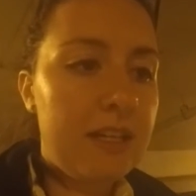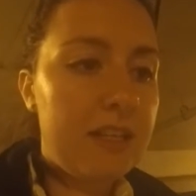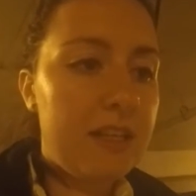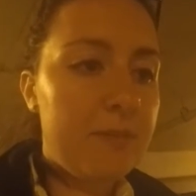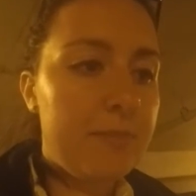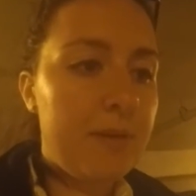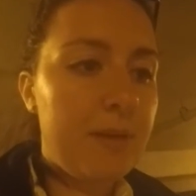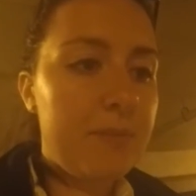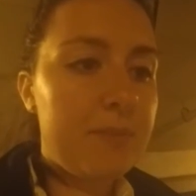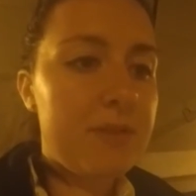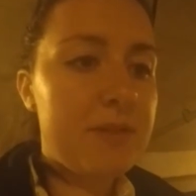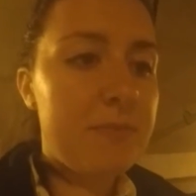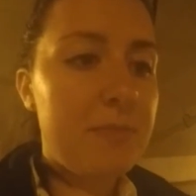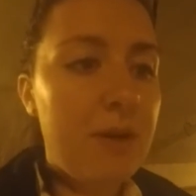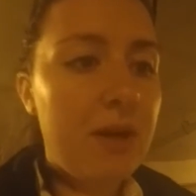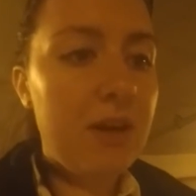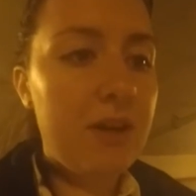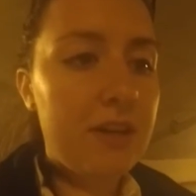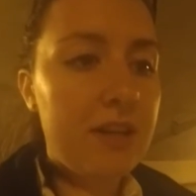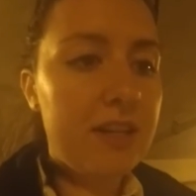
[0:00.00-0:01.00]
The pimp was
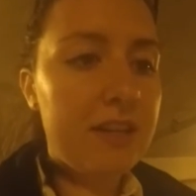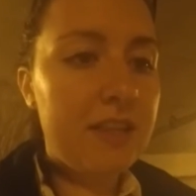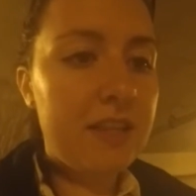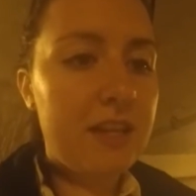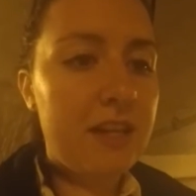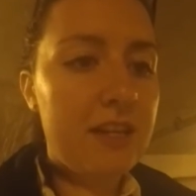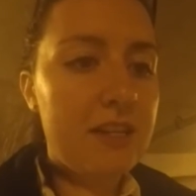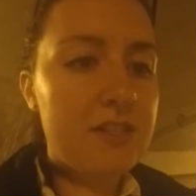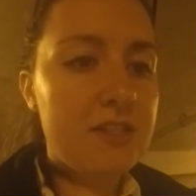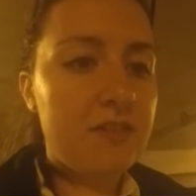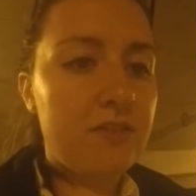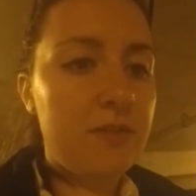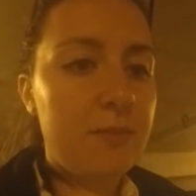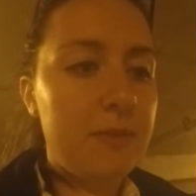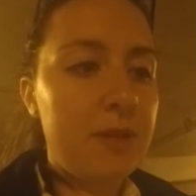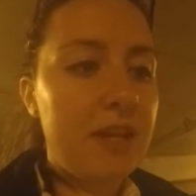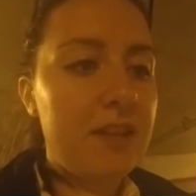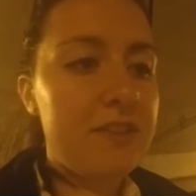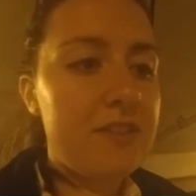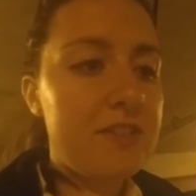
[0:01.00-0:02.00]
pawing at the console from
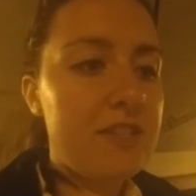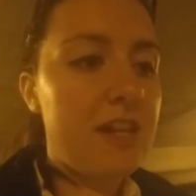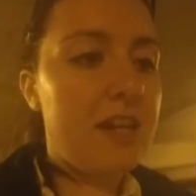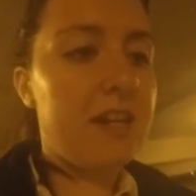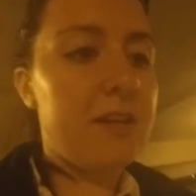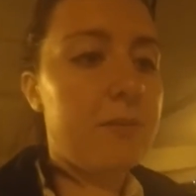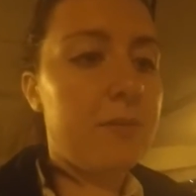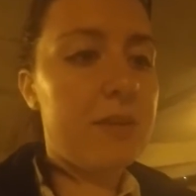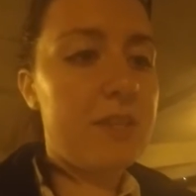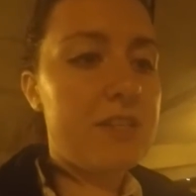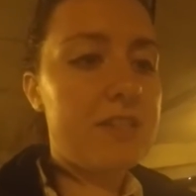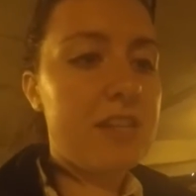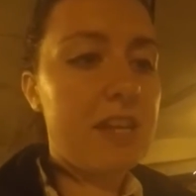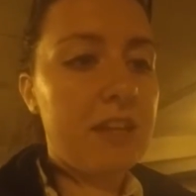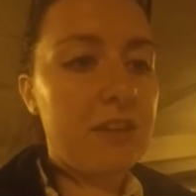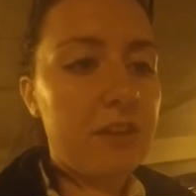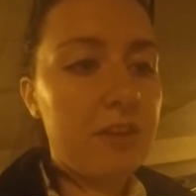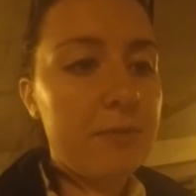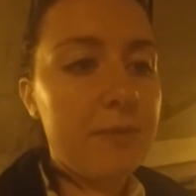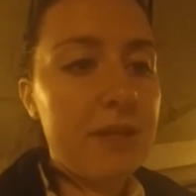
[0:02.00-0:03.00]
the other side, where the
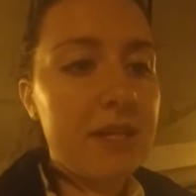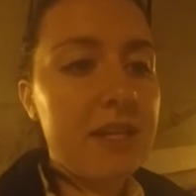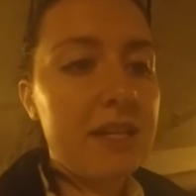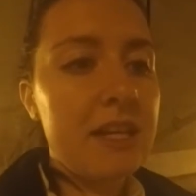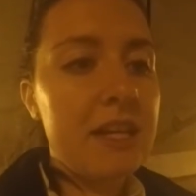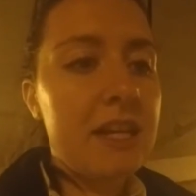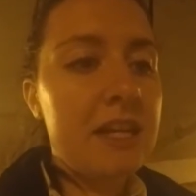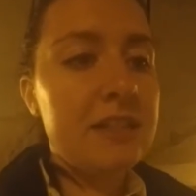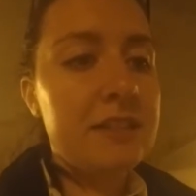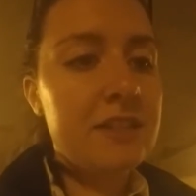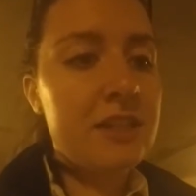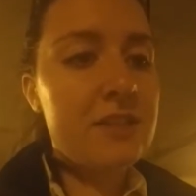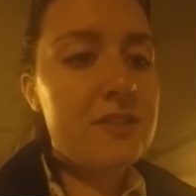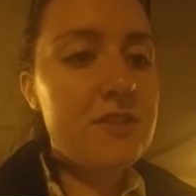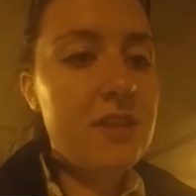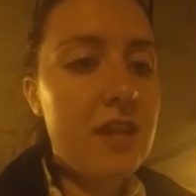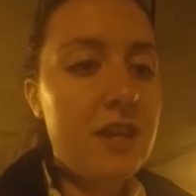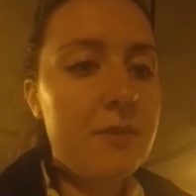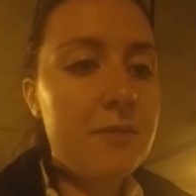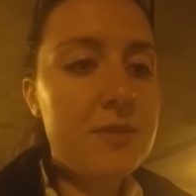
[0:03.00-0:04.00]
sailor had been.
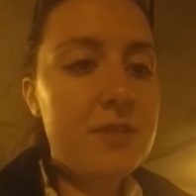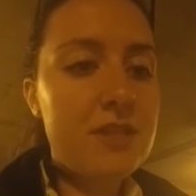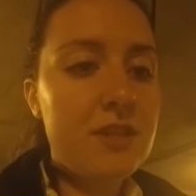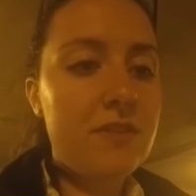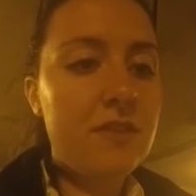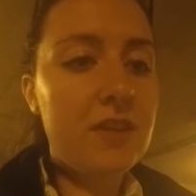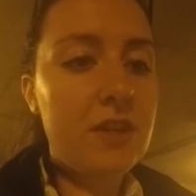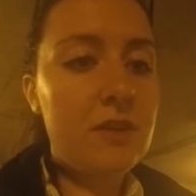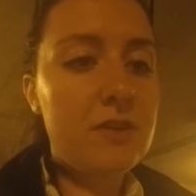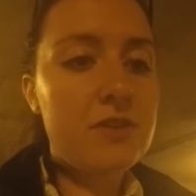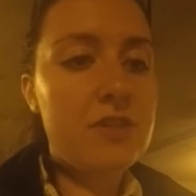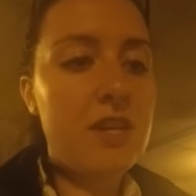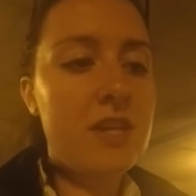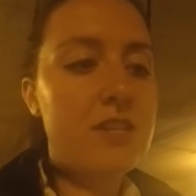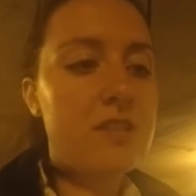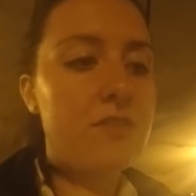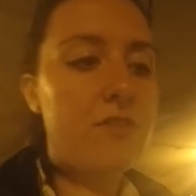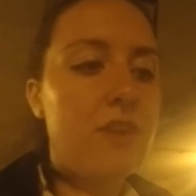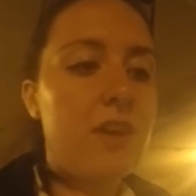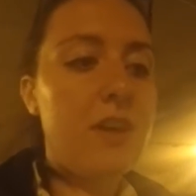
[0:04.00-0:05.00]
Diosdado was serving
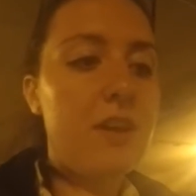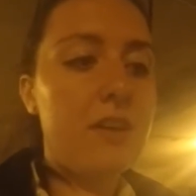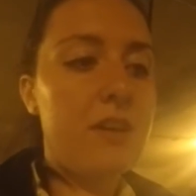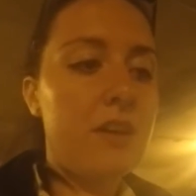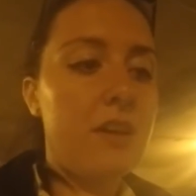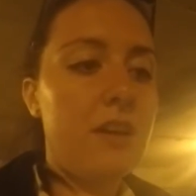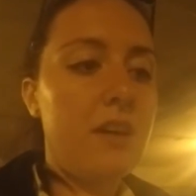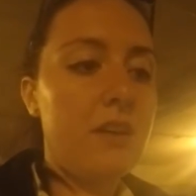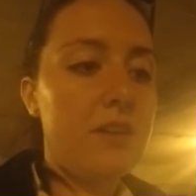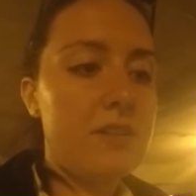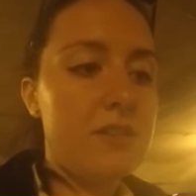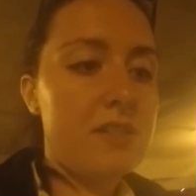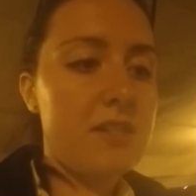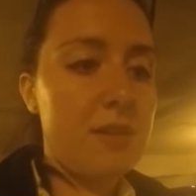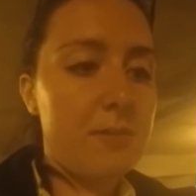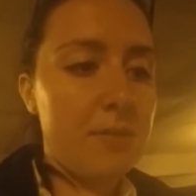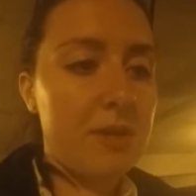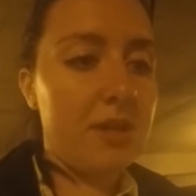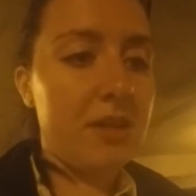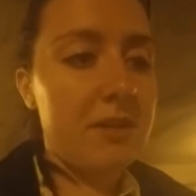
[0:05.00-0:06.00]
Ochas, raw alcohol, and
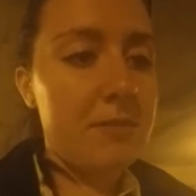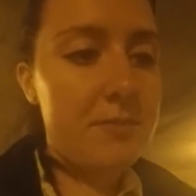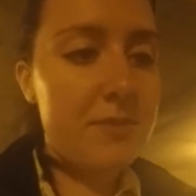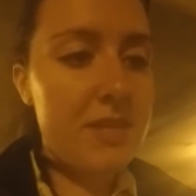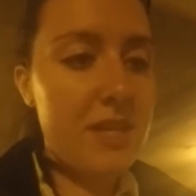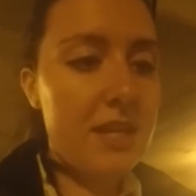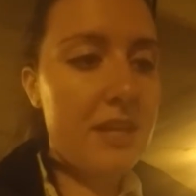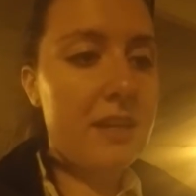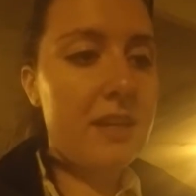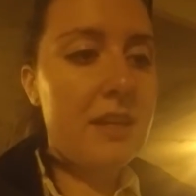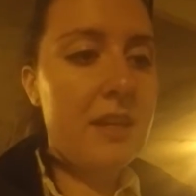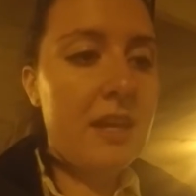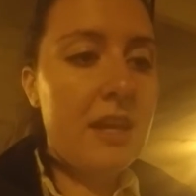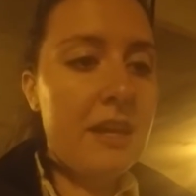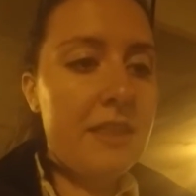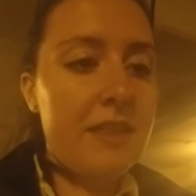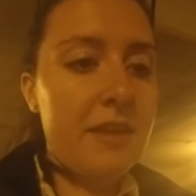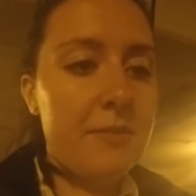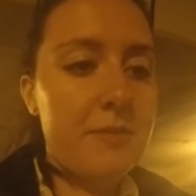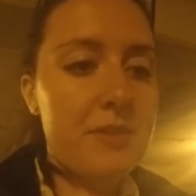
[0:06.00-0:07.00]
steaming herb tea
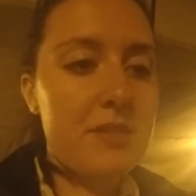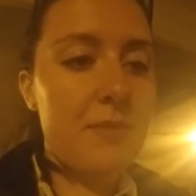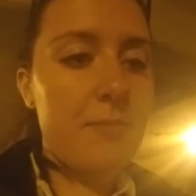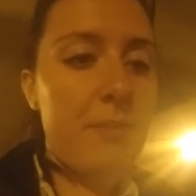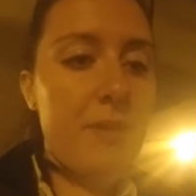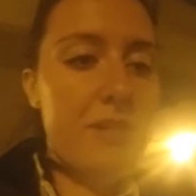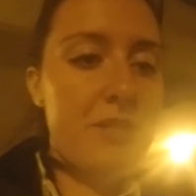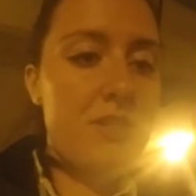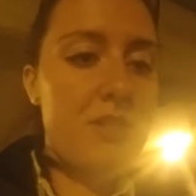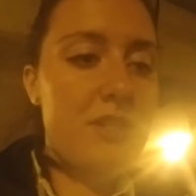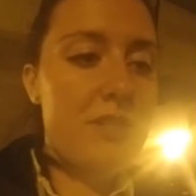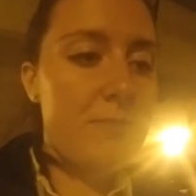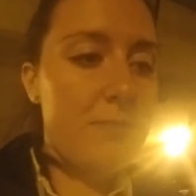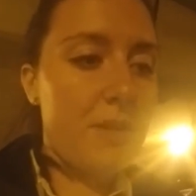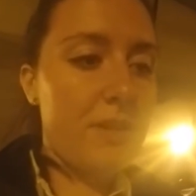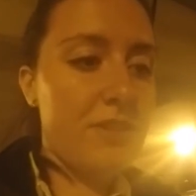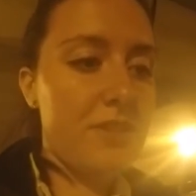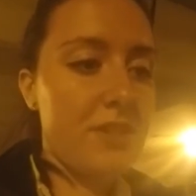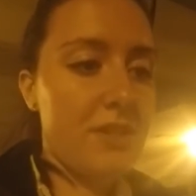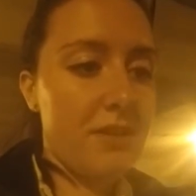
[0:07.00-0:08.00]
that was the pungent
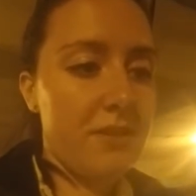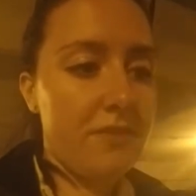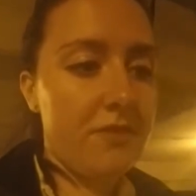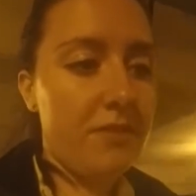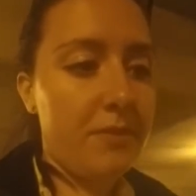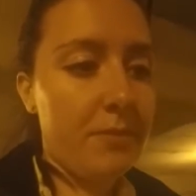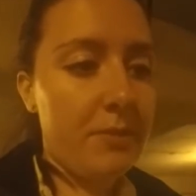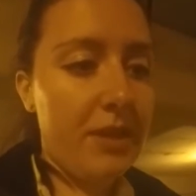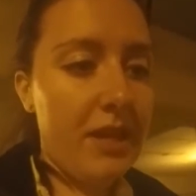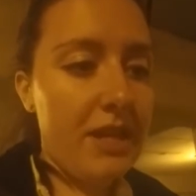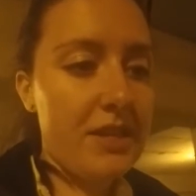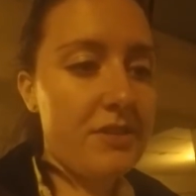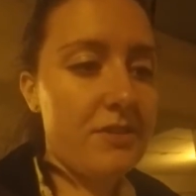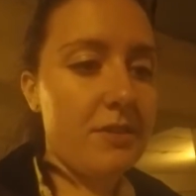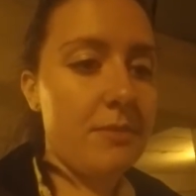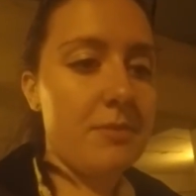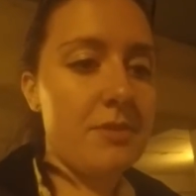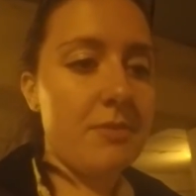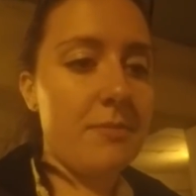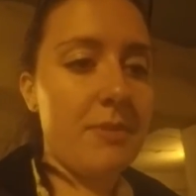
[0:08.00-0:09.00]
smell, too, from glass
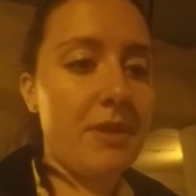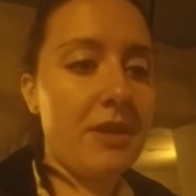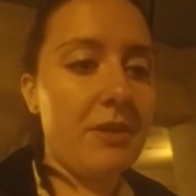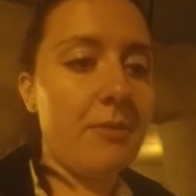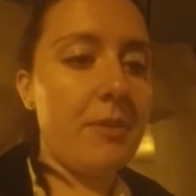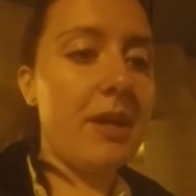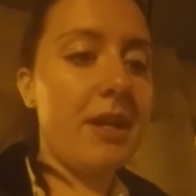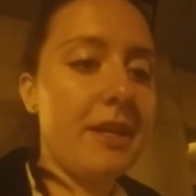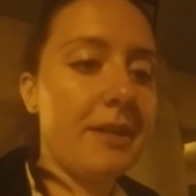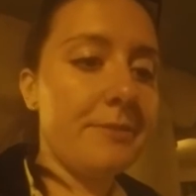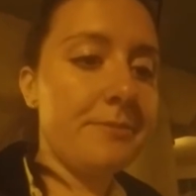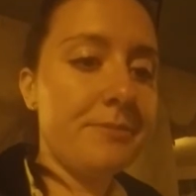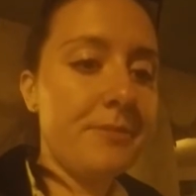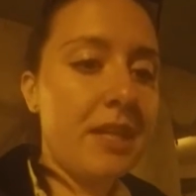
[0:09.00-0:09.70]
rooms of marijuana.